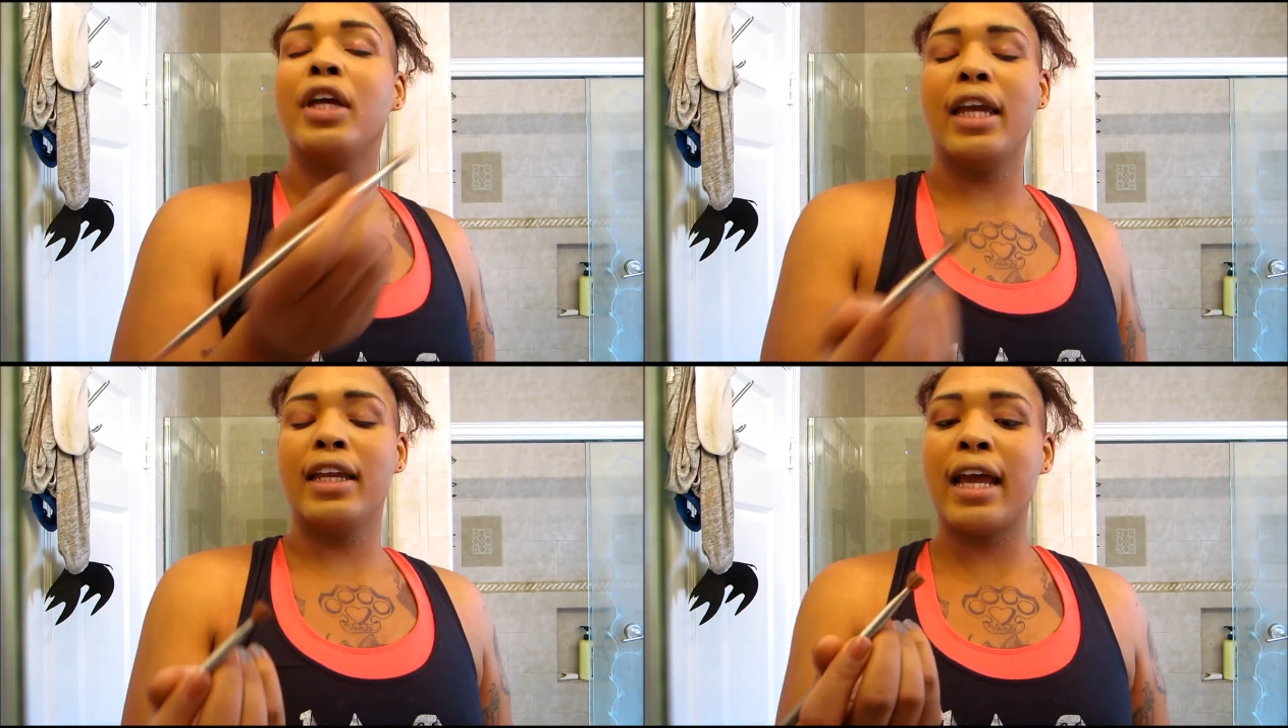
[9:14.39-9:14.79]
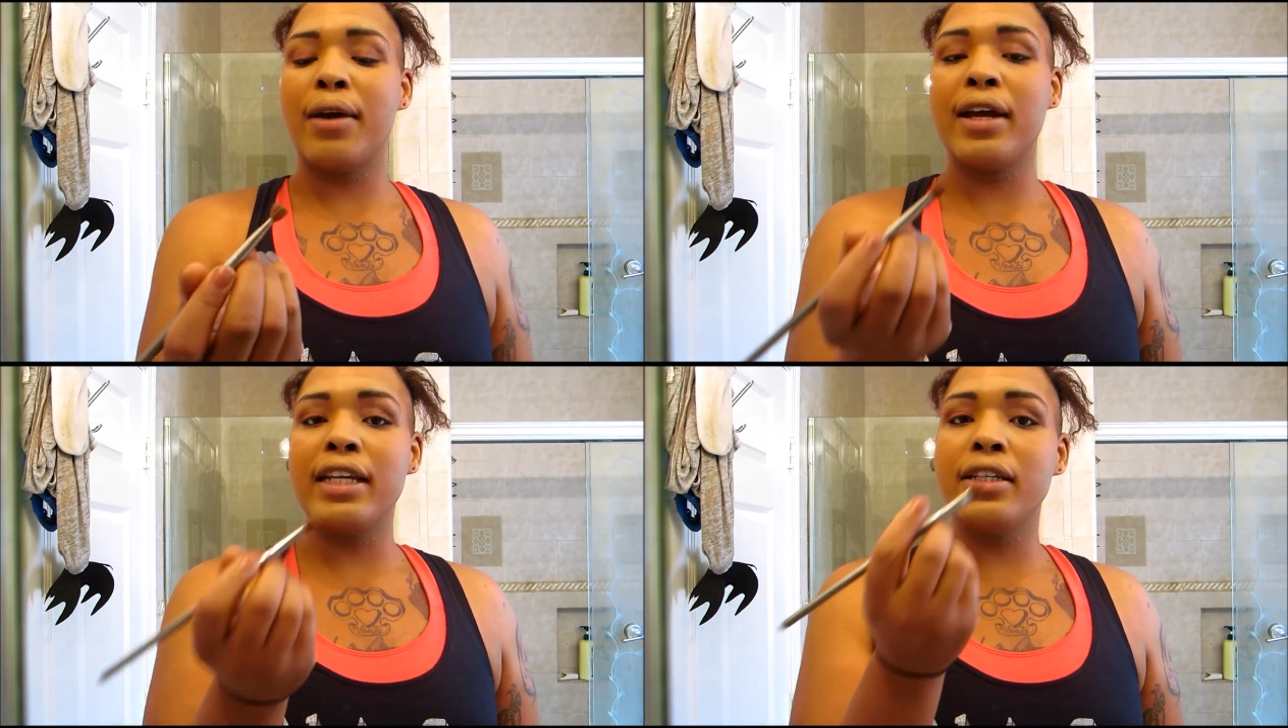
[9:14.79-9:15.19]
And
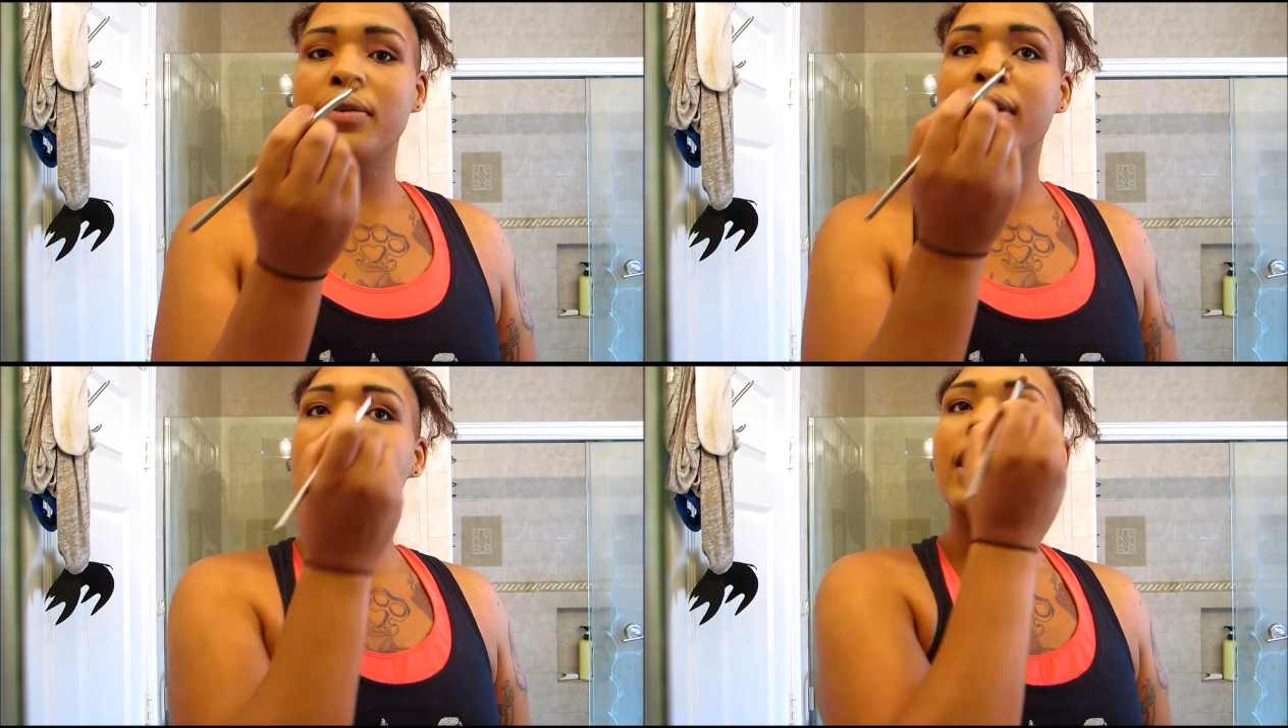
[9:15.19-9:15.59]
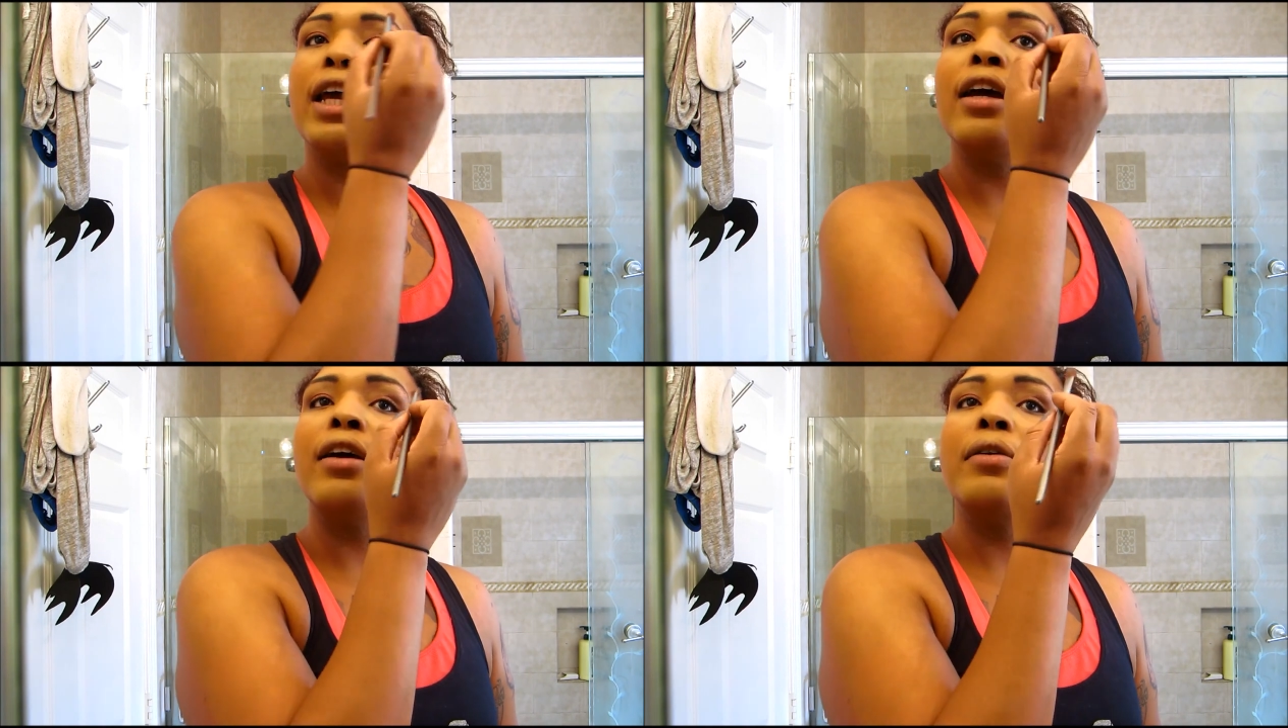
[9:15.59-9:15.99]
how I do it
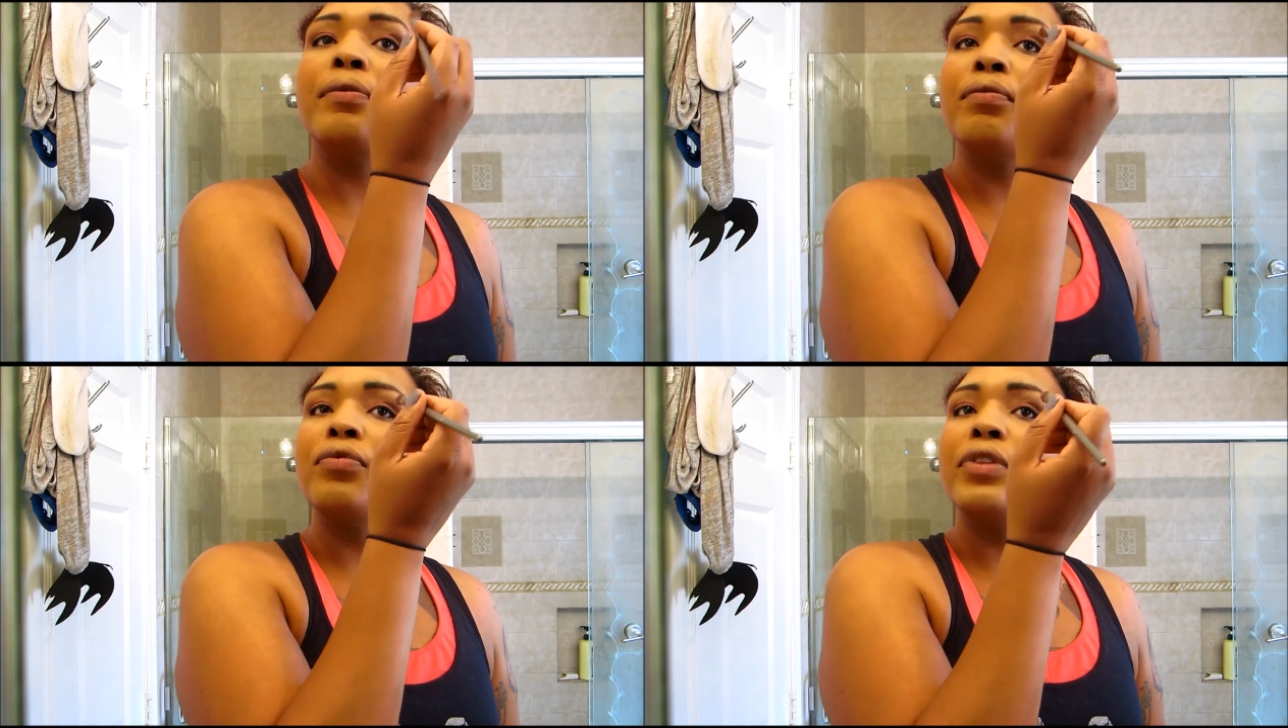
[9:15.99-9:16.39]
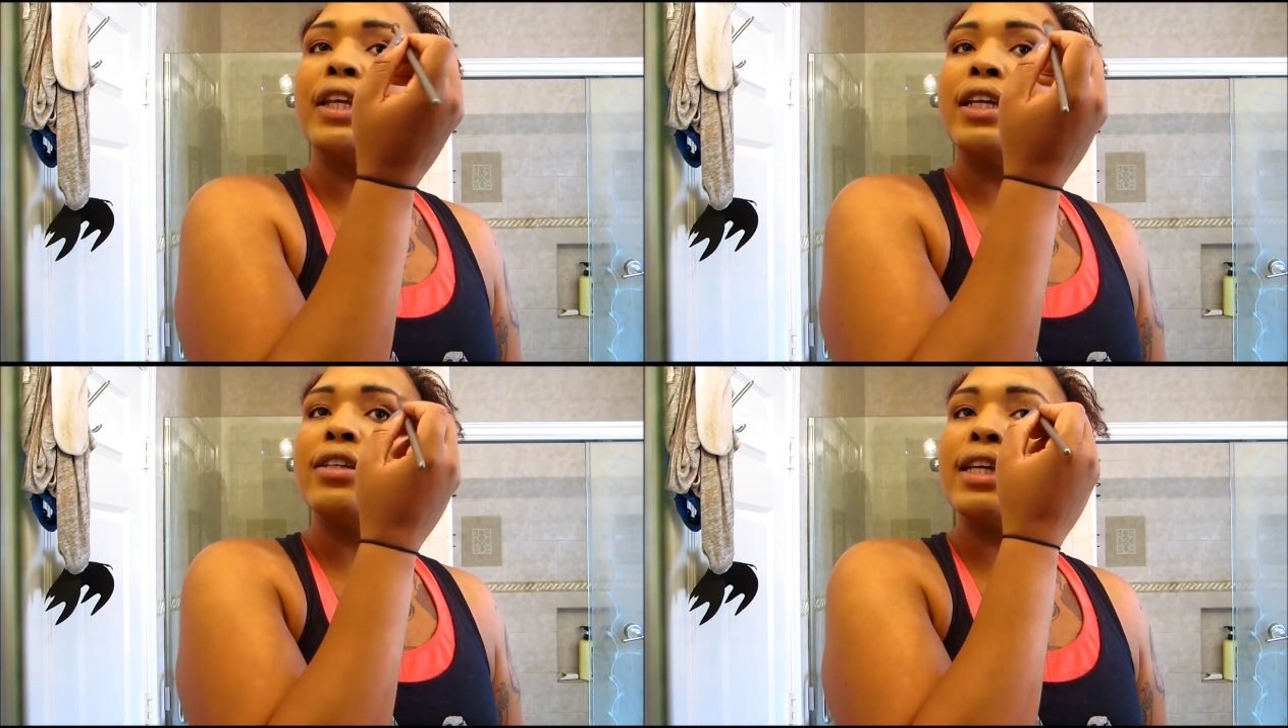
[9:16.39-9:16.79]
now
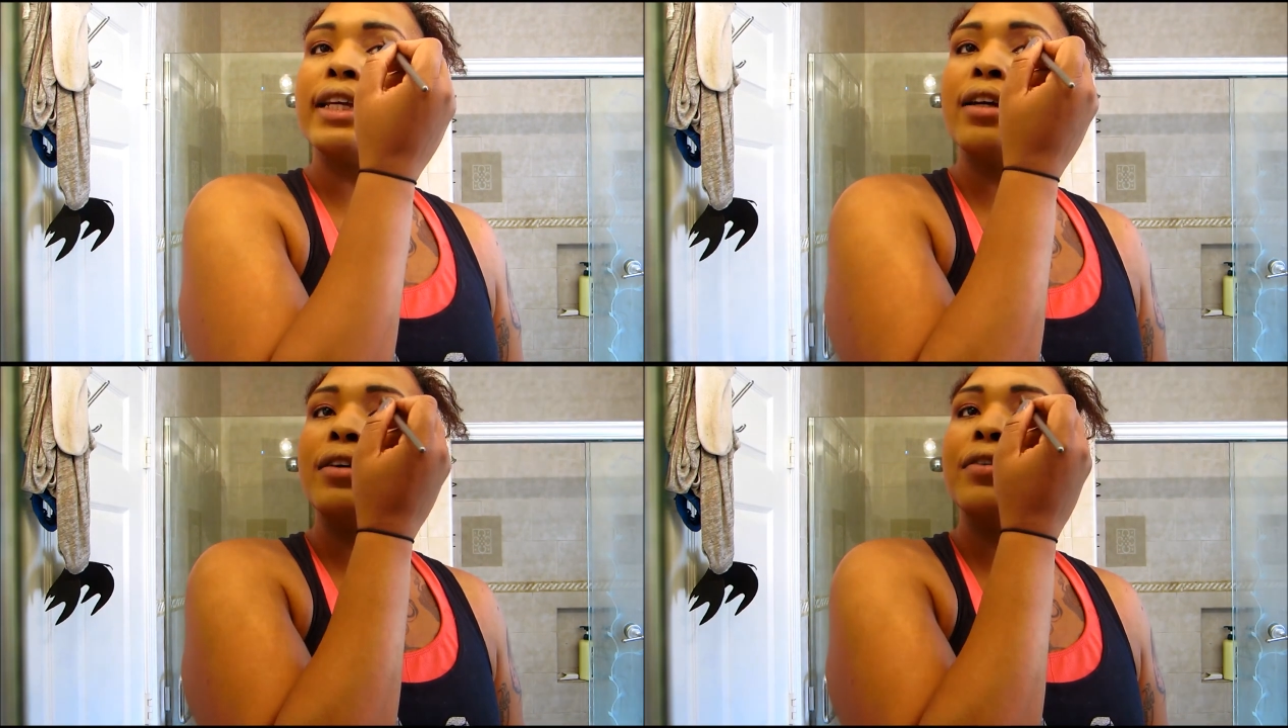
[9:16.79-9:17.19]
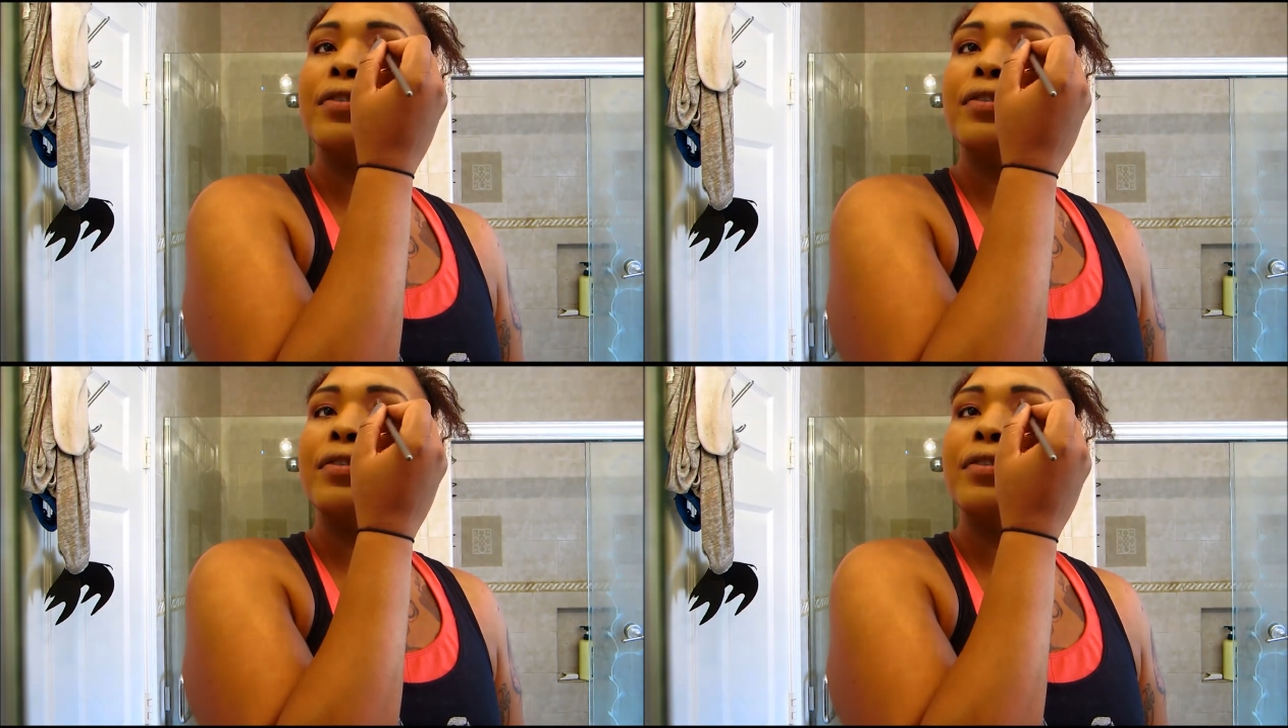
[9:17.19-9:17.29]
is I go